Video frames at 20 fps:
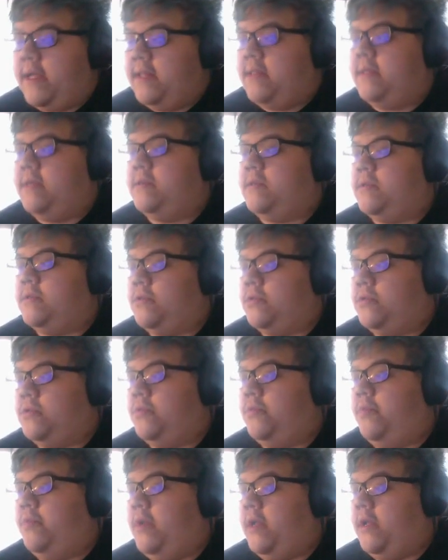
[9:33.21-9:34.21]
Ninetales is also
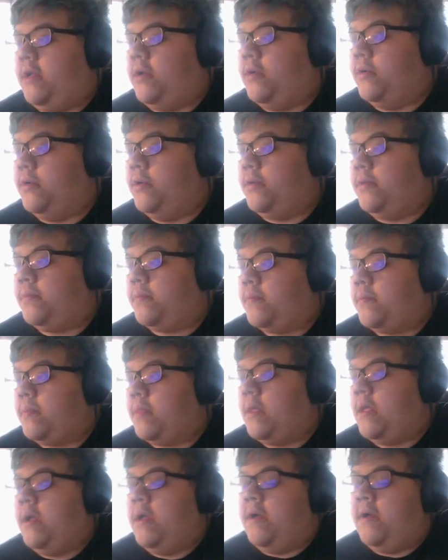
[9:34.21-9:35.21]
really good.
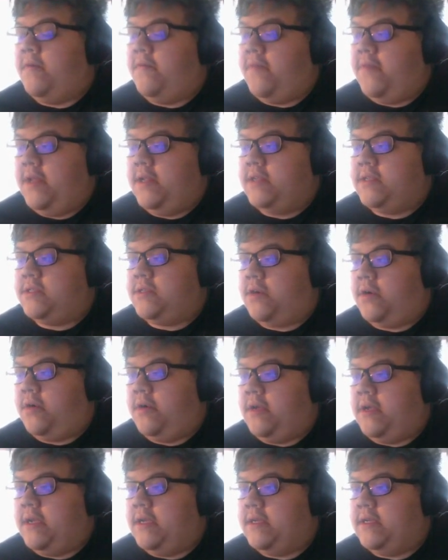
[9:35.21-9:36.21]
Venusaur
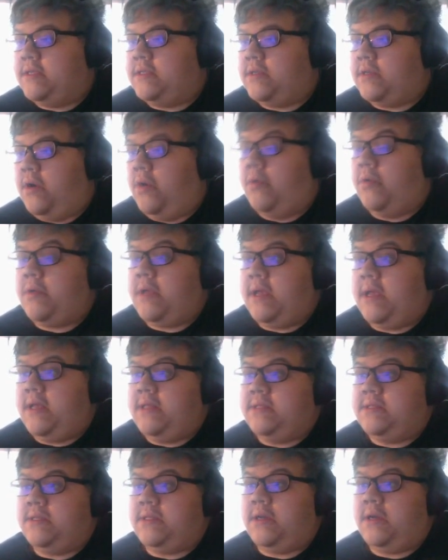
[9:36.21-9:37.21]
is okay in
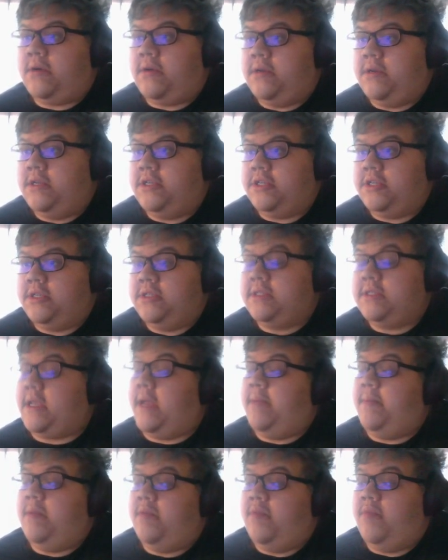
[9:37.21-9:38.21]
certain conditions,
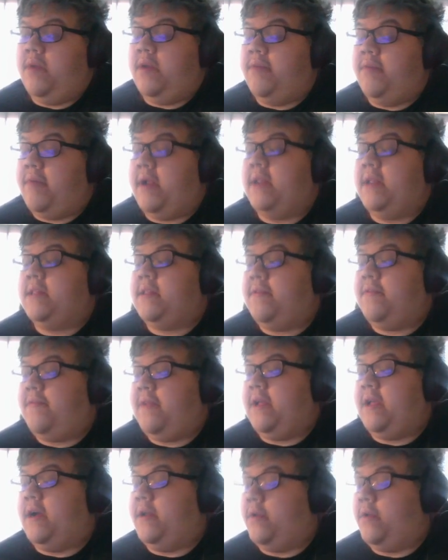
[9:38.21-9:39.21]
can be
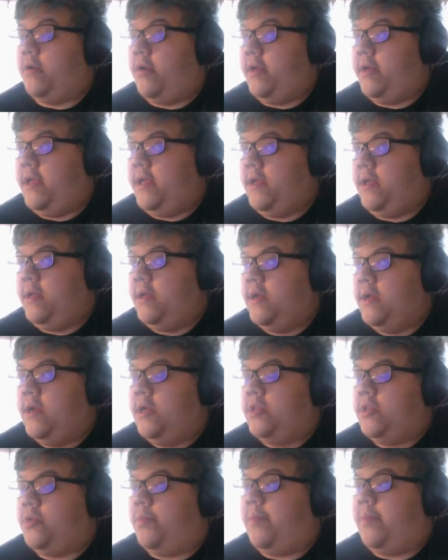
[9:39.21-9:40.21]
relatively annoying
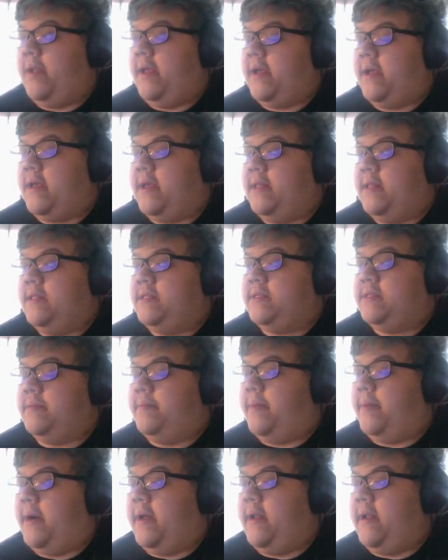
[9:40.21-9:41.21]
to play against,
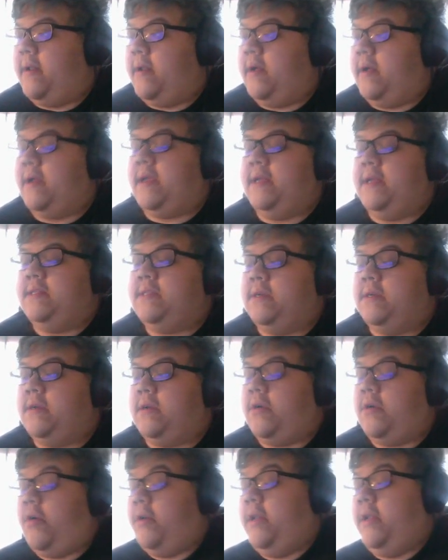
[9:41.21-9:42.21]
but against a
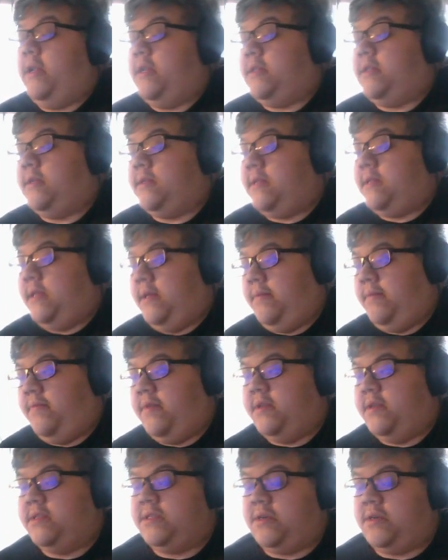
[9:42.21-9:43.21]
coordinated team,
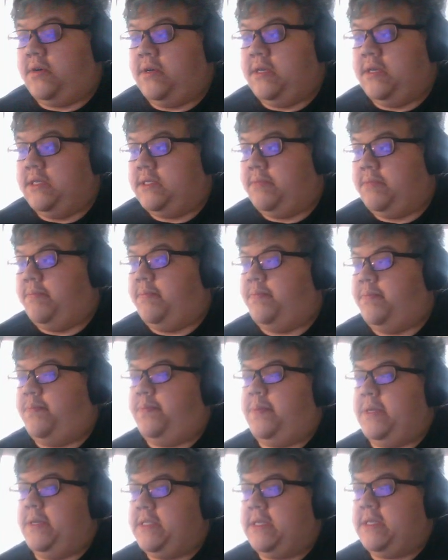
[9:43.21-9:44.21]
Venusaur is
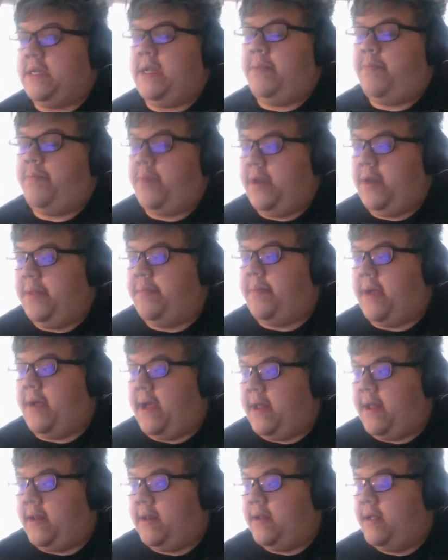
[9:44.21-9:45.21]
basically pretty
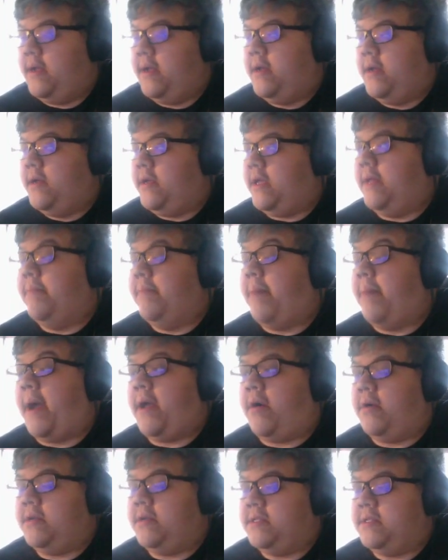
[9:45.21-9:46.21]
bad. In all
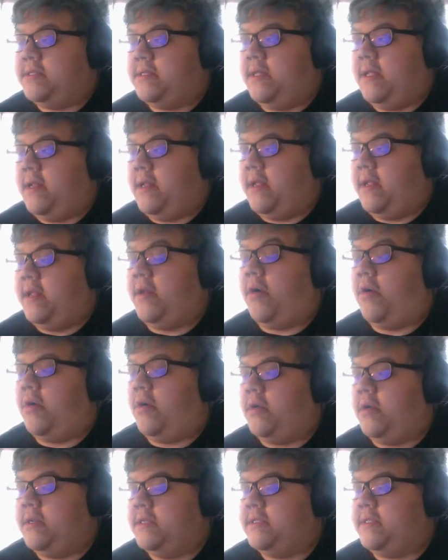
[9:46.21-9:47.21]

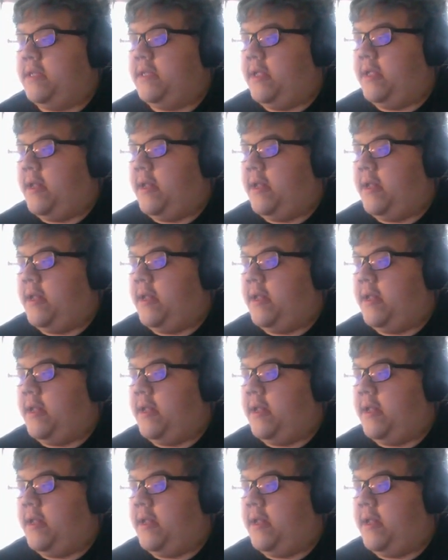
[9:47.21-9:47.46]
honesty,